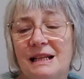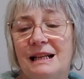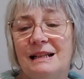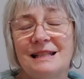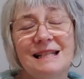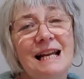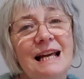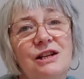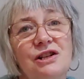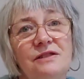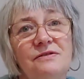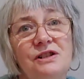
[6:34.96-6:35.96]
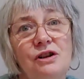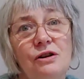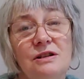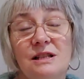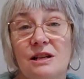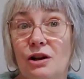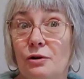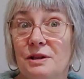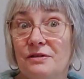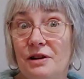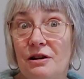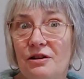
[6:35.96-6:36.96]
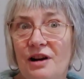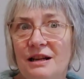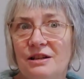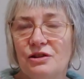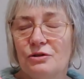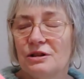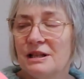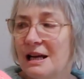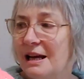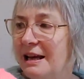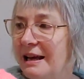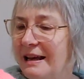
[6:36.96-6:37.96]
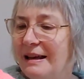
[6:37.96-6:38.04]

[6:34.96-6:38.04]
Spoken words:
a little selection of doll's clothes for our granddaughter,